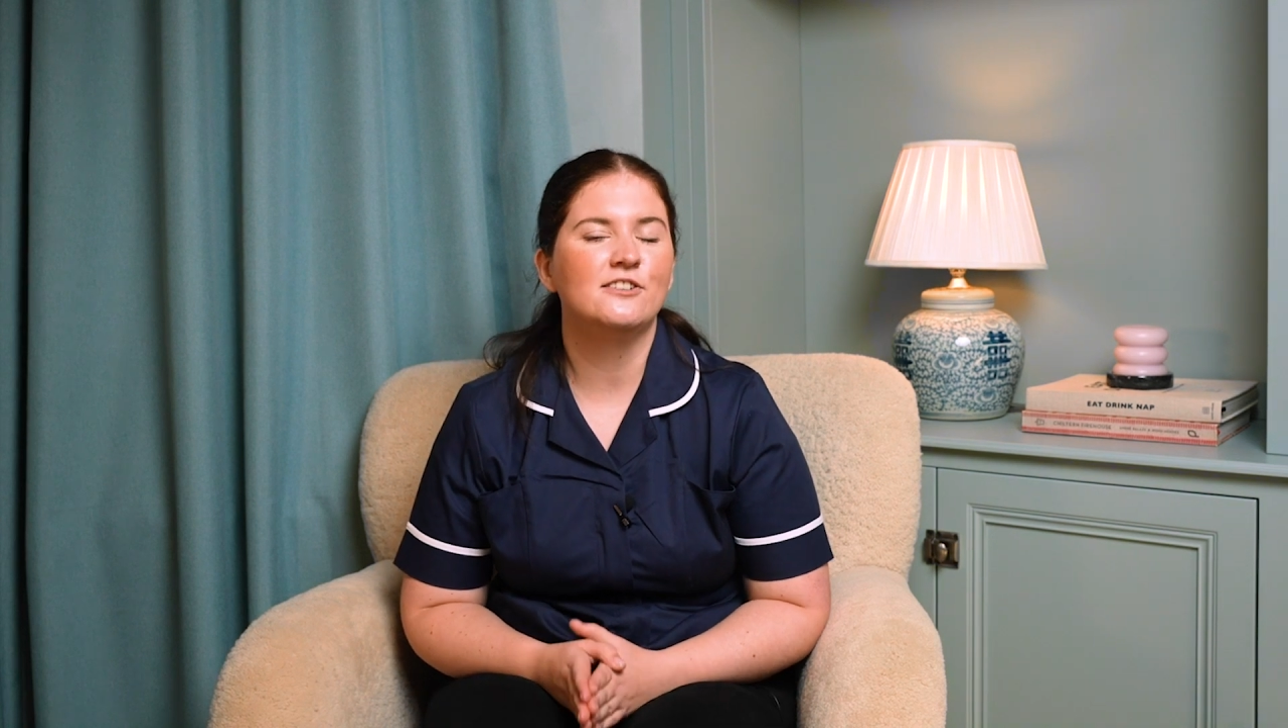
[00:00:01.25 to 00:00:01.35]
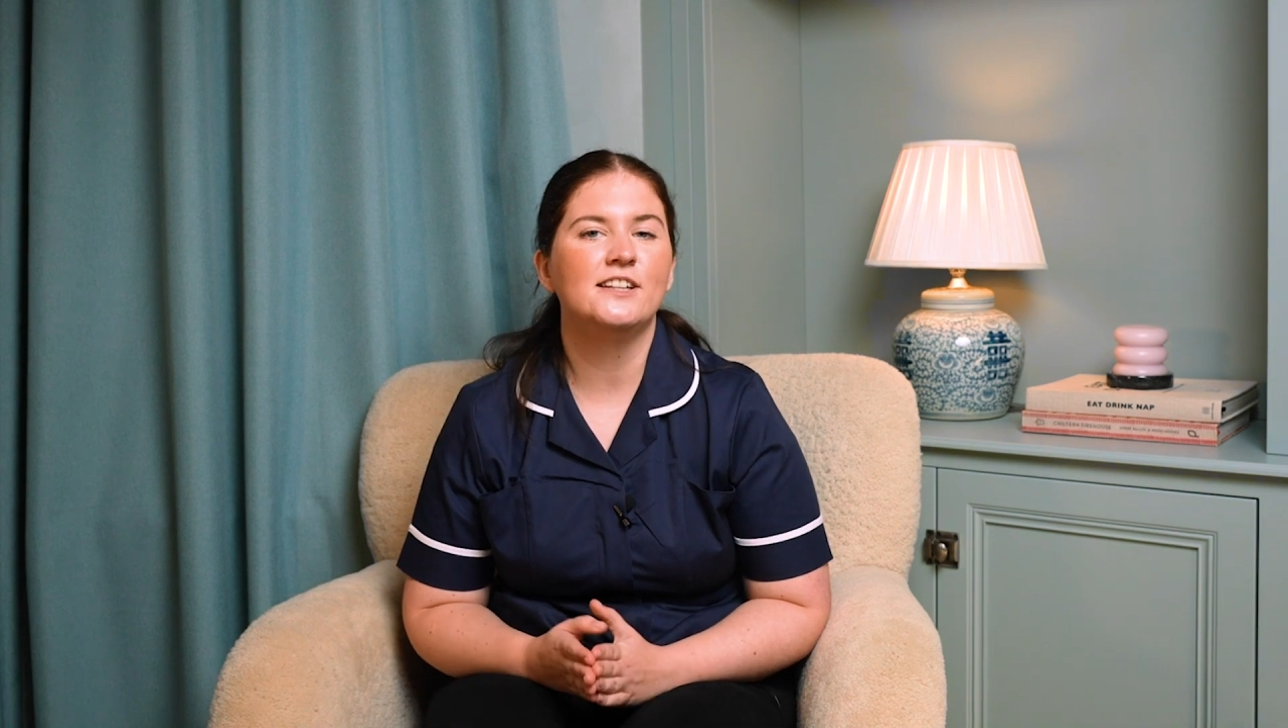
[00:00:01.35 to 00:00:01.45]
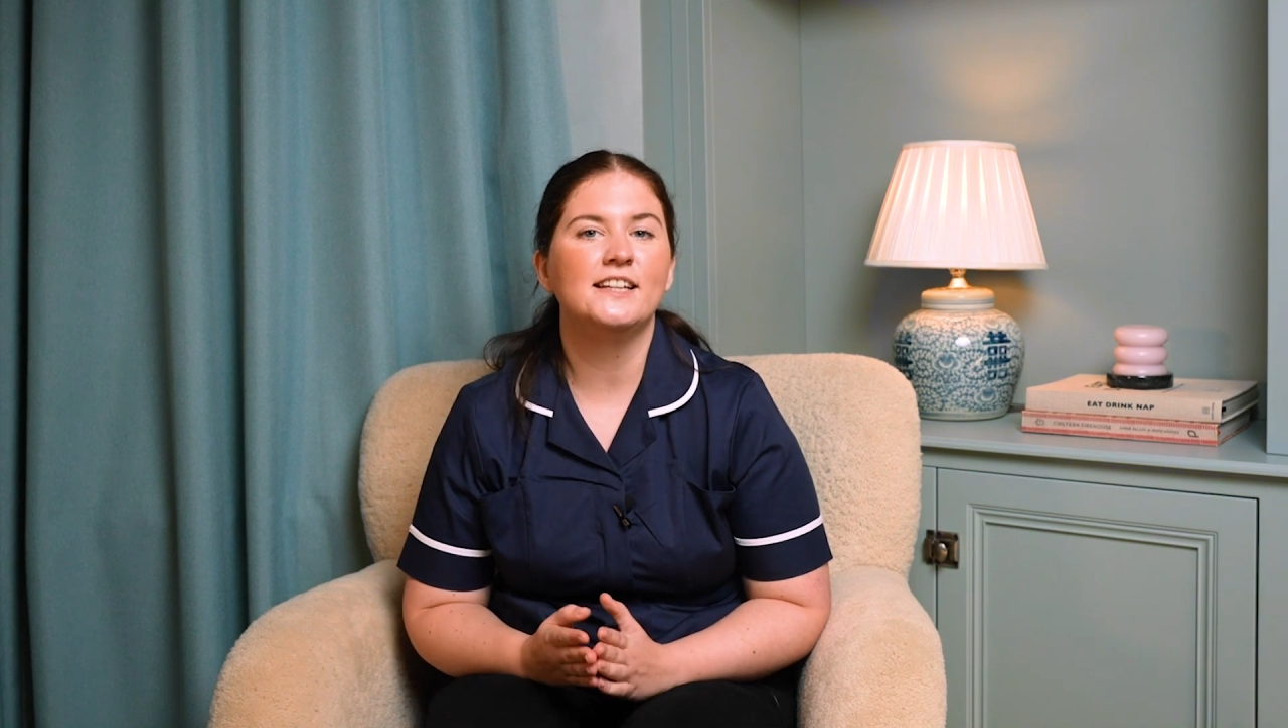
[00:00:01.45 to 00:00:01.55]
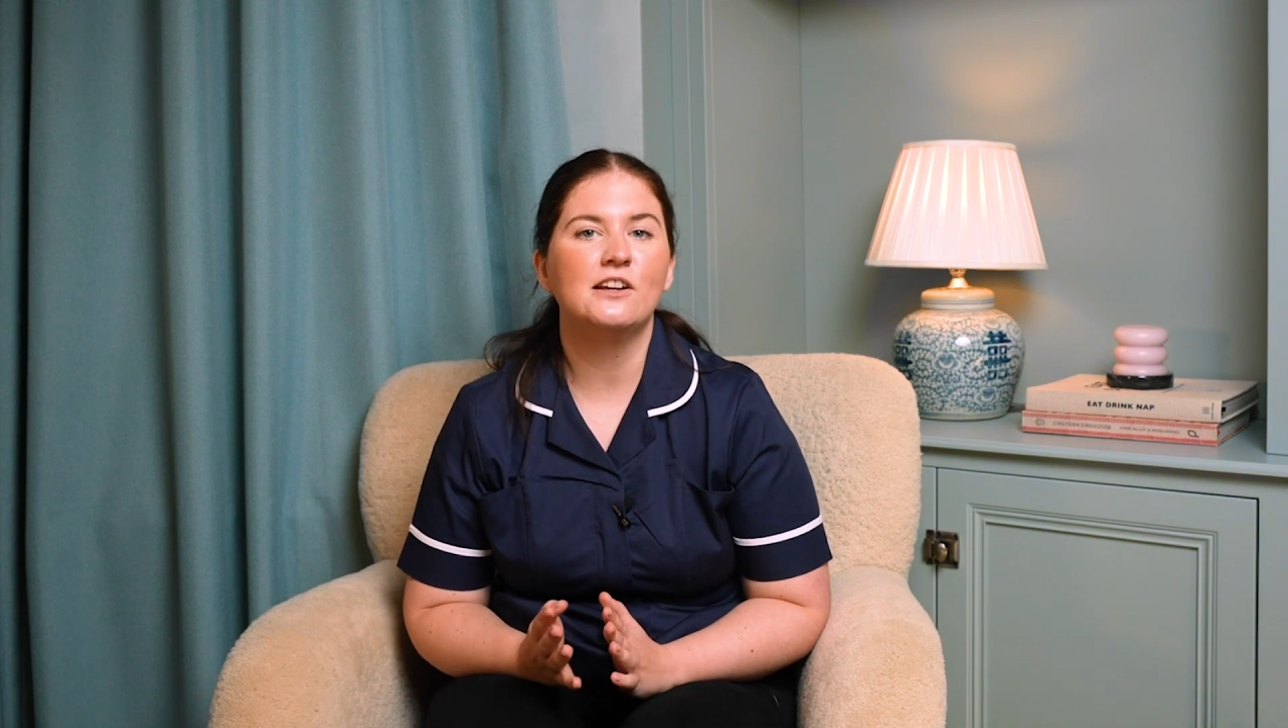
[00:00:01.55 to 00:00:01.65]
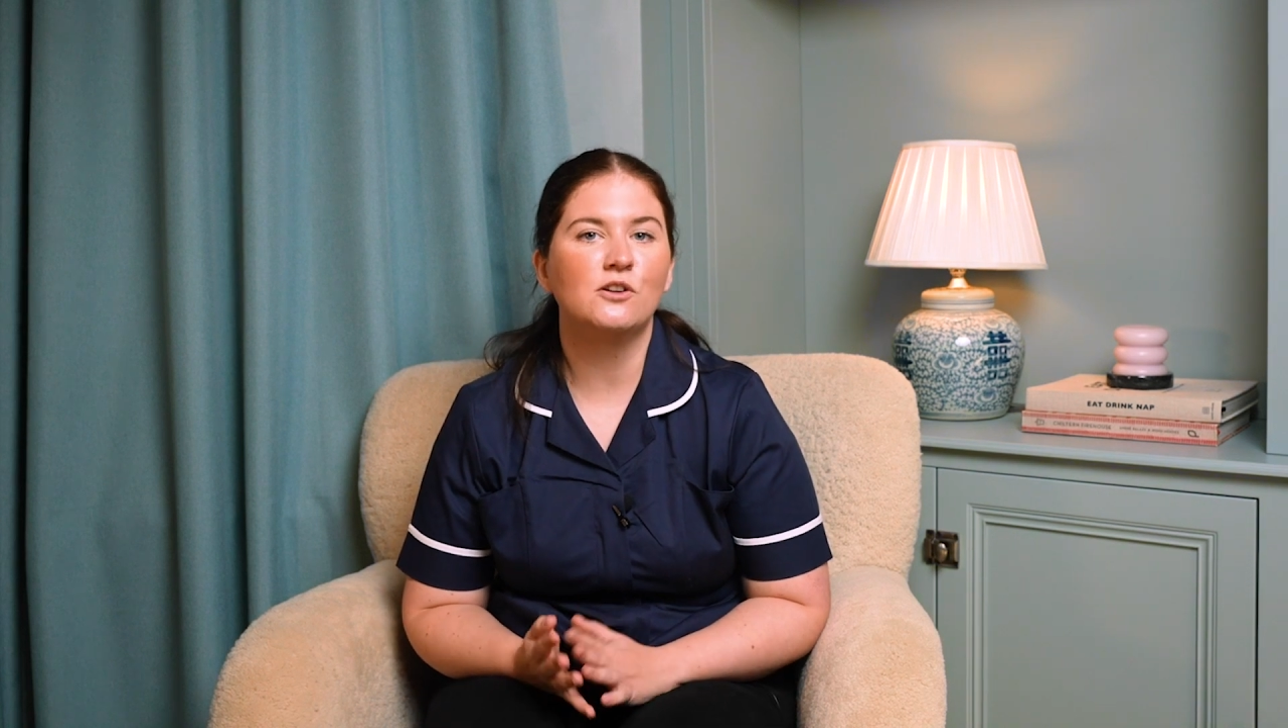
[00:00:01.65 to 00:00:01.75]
you're nearly